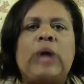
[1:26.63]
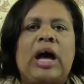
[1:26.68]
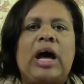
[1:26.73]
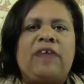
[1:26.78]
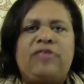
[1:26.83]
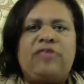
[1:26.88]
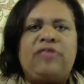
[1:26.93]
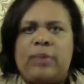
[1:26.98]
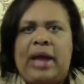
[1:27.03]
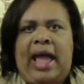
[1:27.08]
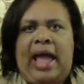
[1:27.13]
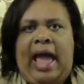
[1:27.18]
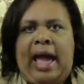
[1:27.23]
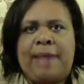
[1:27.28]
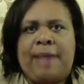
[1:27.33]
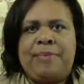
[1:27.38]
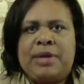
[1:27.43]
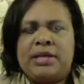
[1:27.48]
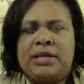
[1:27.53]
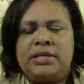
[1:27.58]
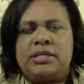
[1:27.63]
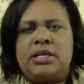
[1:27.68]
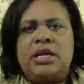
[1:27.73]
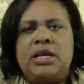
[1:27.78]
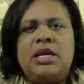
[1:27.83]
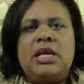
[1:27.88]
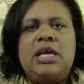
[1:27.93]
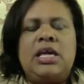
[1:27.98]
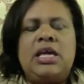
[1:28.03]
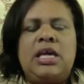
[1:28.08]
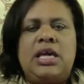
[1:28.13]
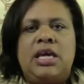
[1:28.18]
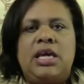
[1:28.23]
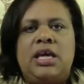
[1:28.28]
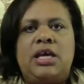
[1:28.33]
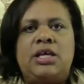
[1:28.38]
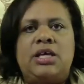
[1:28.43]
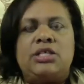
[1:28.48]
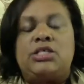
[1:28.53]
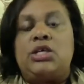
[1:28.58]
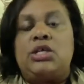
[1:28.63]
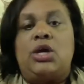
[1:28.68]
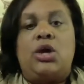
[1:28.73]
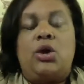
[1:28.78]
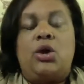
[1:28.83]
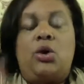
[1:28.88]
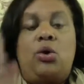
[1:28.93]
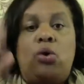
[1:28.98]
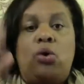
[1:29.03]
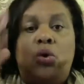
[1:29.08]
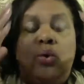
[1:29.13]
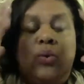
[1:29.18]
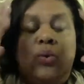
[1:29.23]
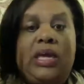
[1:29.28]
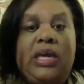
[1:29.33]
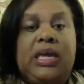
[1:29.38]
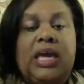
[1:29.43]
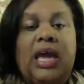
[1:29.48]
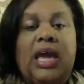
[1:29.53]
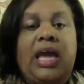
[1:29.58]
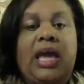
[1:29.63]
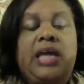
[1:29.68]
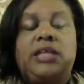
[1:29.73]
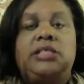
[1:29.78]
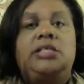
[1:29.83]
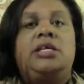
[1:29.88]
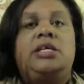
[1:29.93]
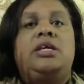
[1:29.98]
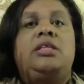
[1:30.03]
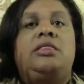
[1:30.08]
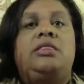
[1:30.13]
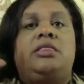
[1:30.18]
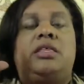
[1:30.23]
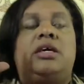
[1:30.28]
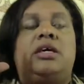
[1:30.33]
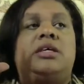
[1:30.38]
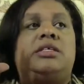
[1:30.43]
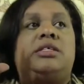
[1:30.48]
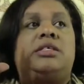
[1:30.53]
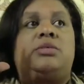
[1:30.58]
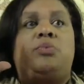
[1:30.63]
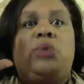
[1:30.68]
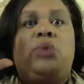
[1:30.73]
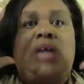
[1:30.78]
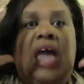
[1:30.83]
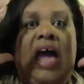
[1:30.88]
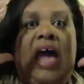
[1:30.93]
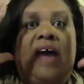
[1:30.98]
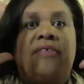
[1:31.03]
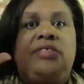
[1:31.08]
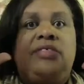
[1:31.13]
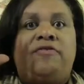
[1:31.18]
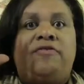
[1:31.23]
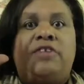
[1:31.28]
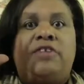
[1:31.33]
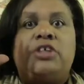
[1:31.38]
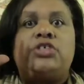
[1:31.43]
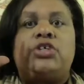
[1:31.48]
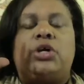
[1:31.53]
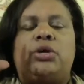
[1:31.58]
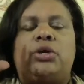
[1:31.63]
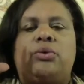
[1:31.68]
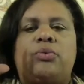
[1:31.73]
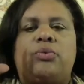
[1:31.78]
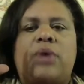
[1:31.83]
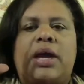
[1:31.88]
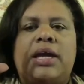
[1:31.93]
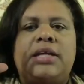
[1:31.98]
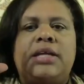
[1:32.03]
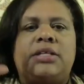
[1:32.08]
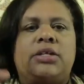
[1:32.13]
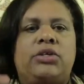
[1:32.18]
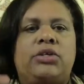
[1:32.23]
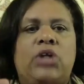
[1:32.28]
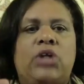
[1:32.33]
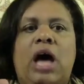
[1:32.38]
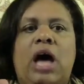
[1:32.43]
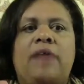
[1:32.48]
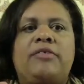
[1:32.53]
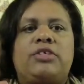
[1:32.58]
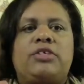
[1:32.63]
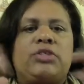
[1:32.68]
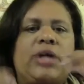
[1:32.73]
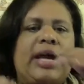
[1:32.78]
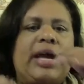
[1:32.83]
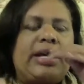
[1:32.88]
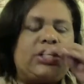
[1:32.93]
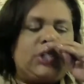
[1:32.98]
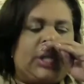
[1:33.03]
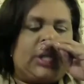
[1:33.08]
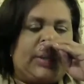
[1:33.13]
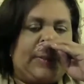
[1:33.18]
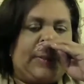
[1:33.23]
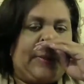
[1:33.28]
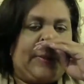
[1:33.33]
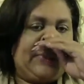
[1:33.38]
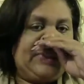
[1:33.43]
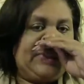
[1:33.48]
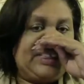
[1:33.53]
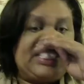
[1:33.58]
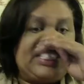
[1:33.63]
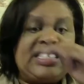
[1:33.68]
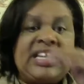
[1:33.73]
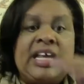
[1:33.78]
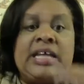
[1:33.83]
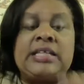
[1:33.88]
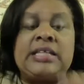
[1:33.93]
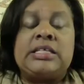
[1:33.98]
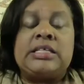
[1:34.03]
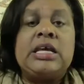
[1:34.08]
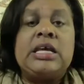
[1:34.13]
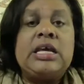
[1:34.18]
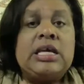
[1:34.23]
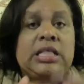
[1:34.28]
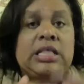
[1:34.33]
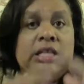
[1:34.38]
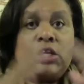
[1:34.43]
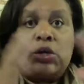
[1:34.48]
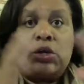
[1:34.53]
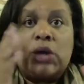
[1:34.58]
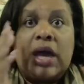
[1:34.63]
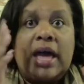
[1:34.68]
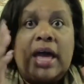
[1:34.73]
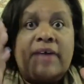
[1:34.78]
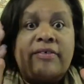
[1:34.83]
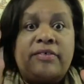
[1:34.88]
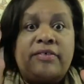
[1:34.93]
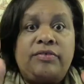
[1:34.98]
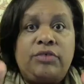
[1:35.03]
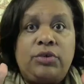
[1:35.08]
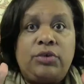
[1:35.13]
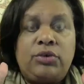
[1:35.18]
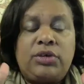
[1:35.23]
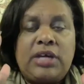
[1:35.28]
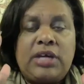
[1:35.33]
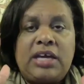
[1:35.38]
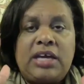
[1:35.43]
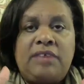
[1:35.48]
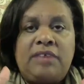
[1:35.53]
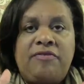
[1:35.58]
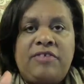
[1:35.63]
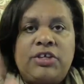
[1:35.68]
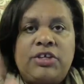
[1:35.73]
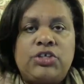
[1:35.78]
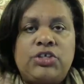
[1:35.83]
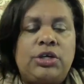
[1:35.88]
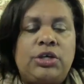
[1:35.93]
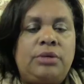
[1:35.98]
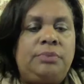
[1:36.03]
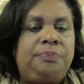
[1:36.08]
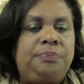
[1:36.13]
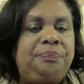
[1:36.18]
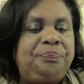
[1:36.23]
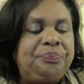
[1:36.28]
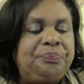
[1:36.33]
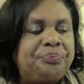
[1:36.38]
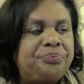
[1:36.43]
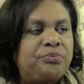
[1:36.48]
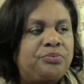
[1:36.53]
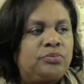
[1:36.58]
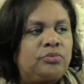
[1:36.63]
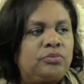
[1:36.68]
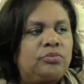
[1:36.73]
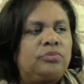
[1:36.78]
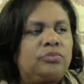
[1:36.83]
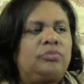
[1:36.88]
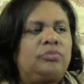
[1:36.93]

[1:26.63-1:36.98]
Often what happens is we have the vision, right? The law of attraction states that you get a vision,